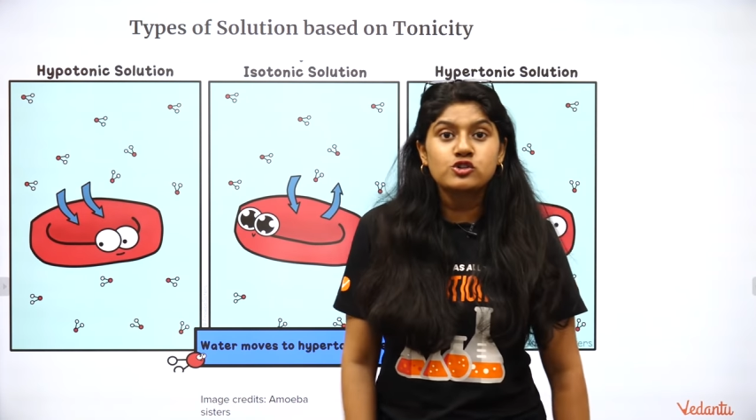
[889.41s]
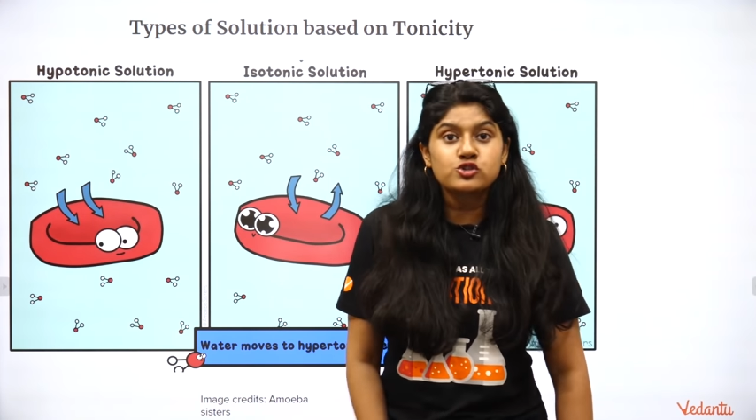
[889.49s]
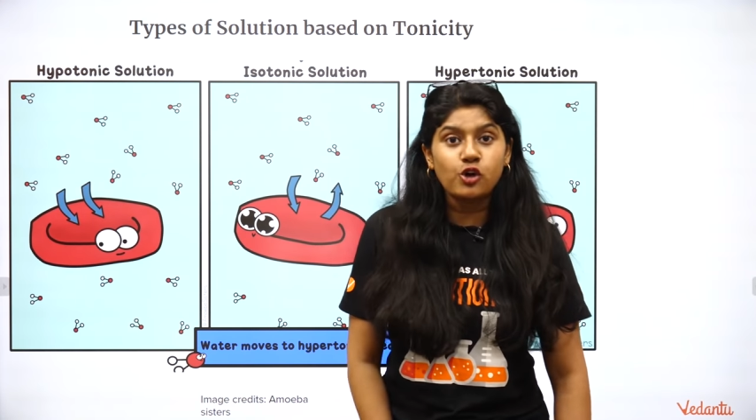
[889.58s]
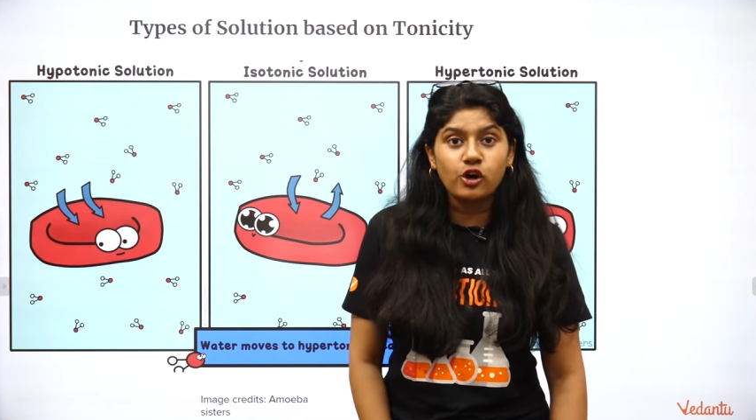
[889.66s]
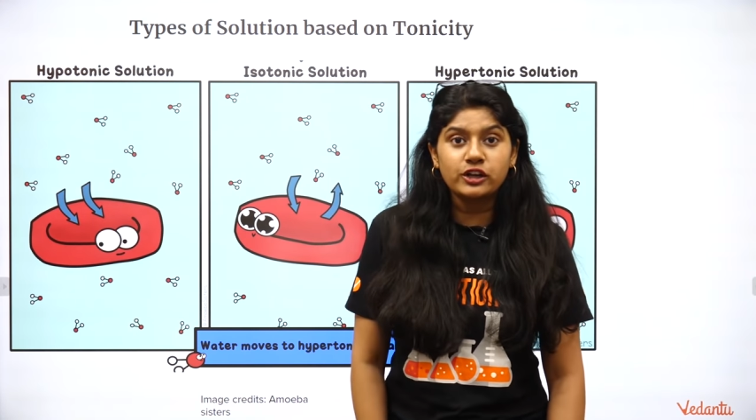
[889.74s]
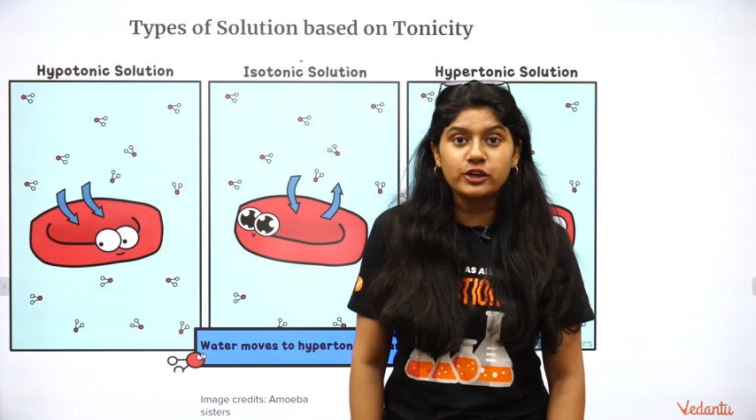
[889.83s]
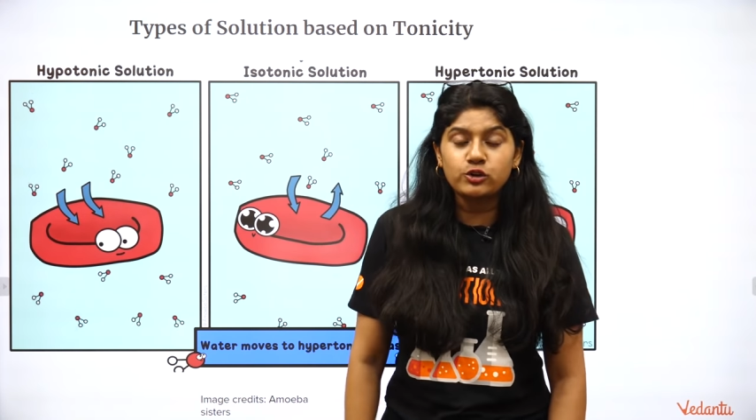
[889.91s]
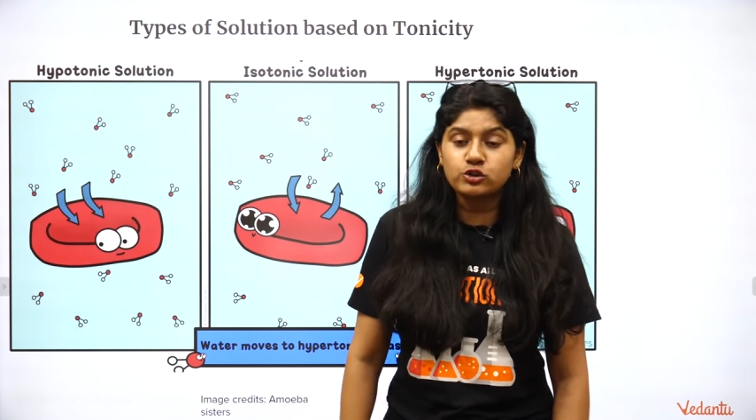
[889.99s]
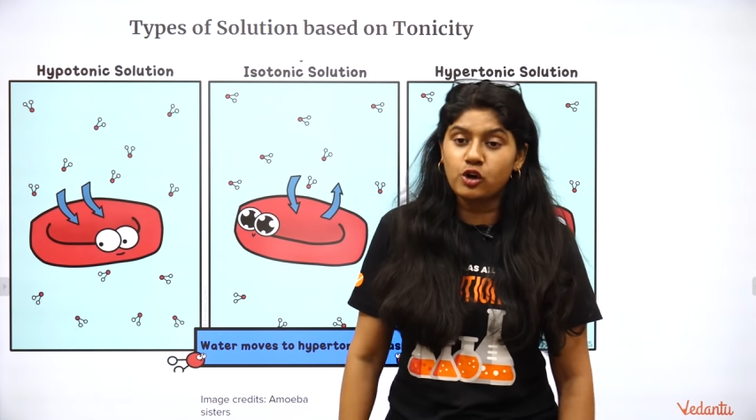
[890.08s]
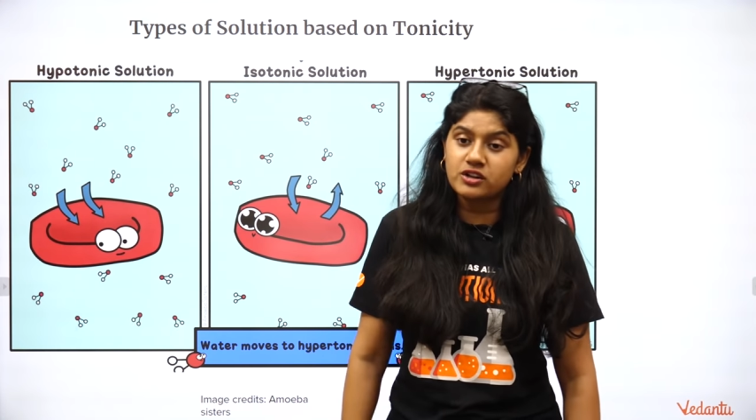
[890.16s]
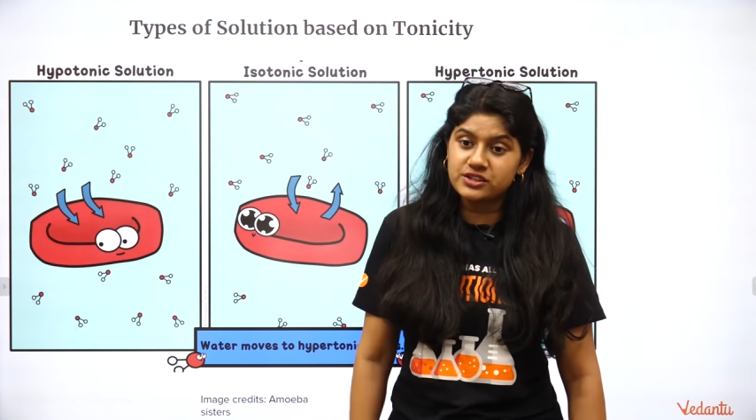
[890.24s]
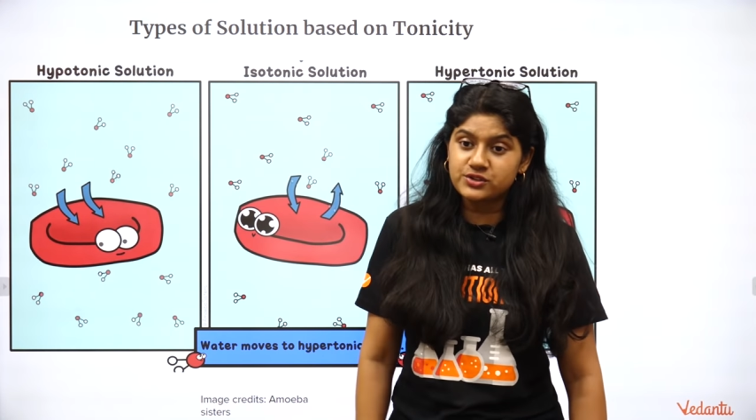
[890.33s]

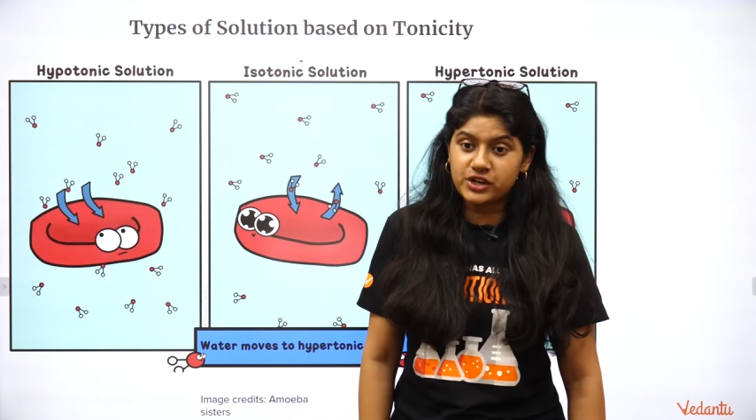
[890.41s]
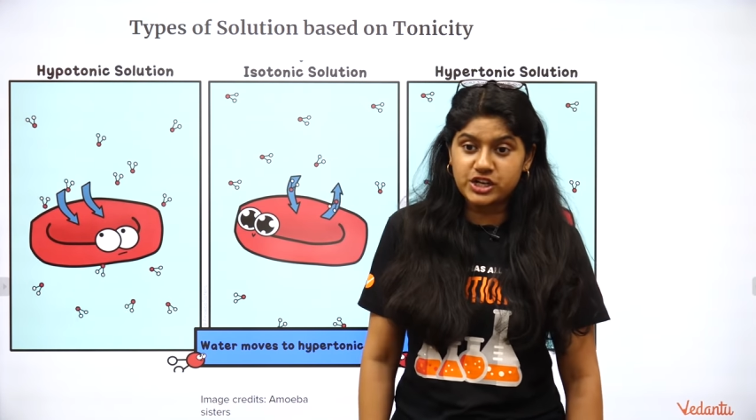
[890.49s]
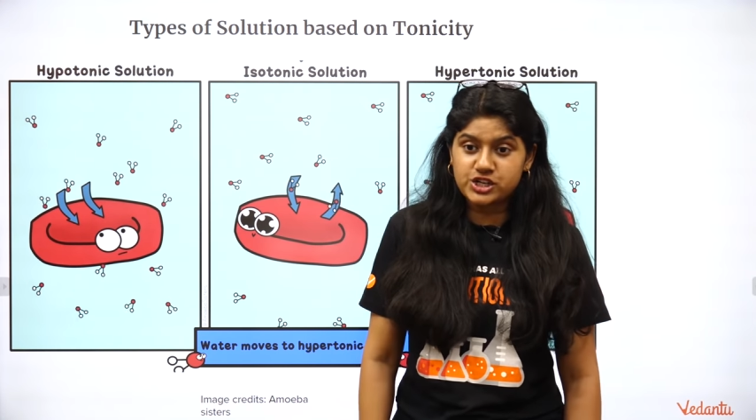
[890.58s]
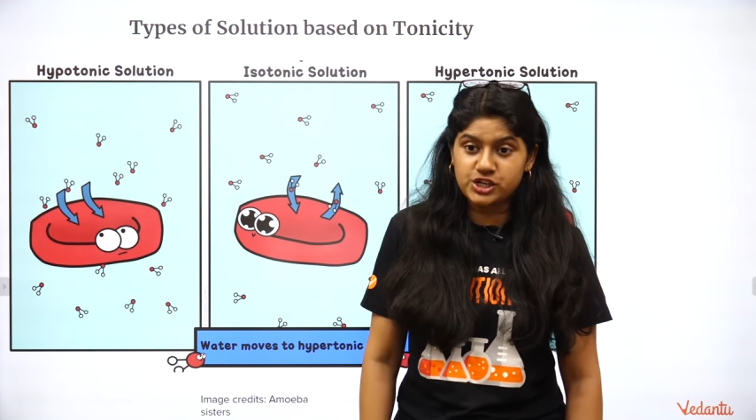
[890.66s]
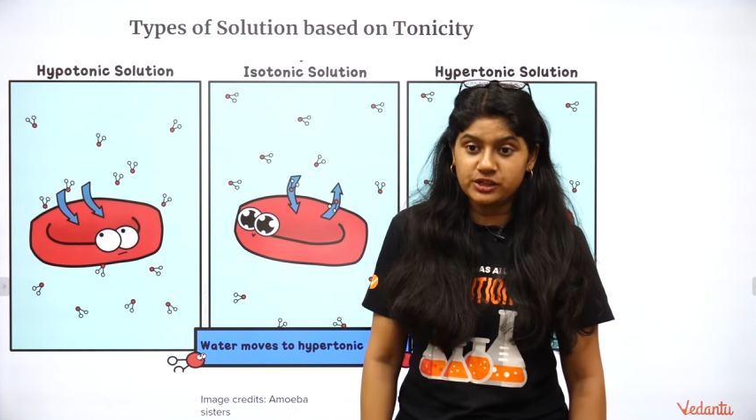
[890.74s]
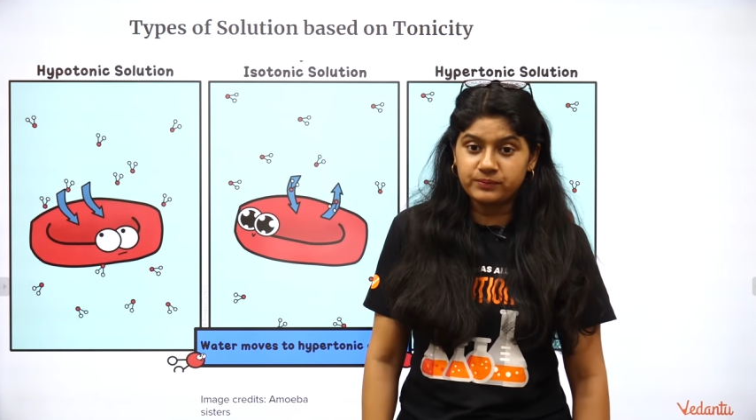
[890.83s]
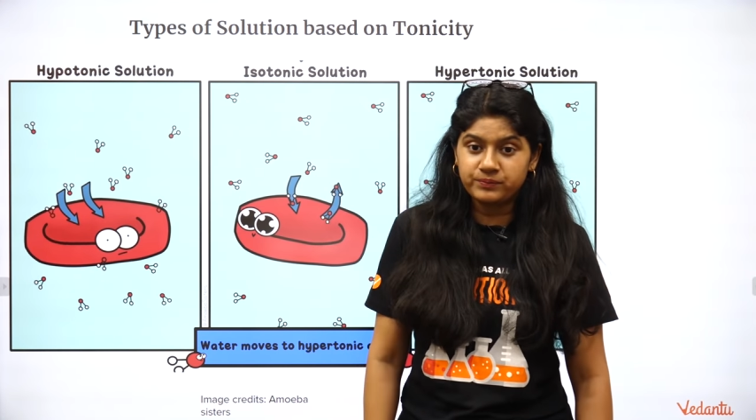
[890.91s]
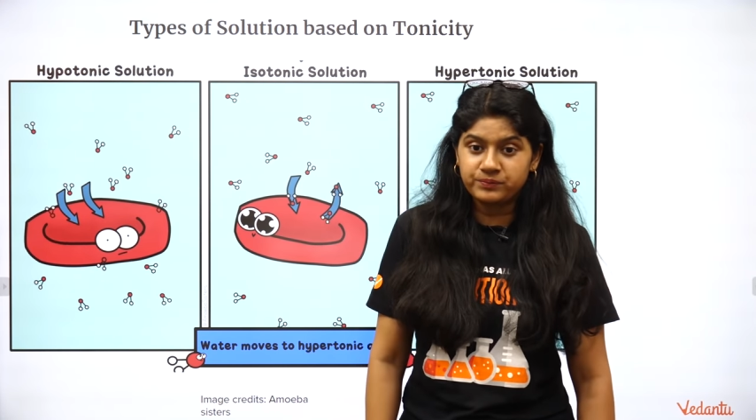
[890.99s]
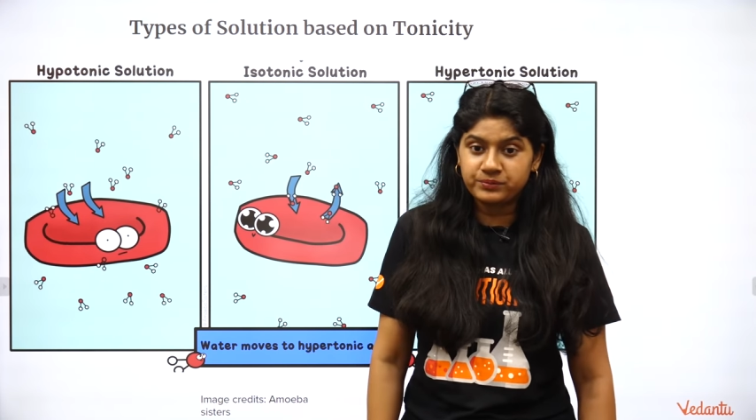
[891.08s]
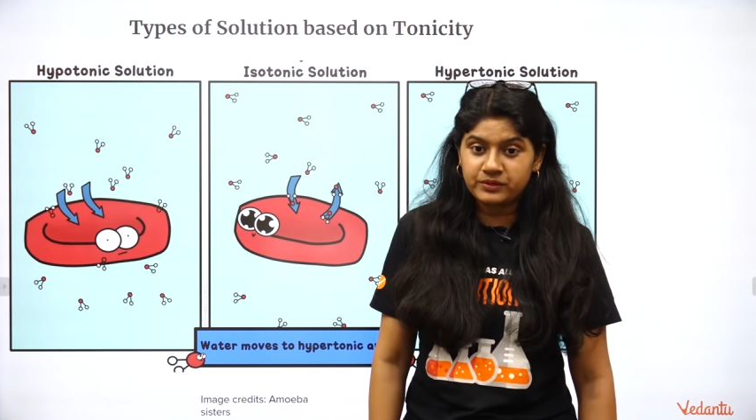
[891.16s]
solute concentration.